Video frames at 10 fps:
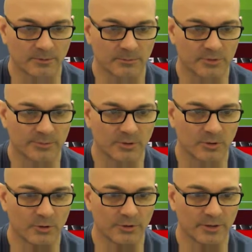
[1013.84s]
Must be
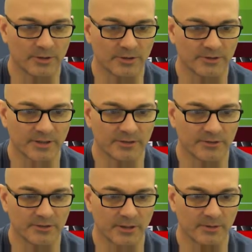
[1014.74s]
corner.
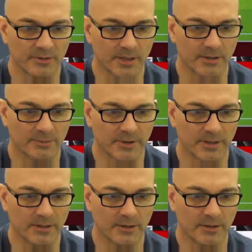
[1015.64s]
Asensio. Anybody.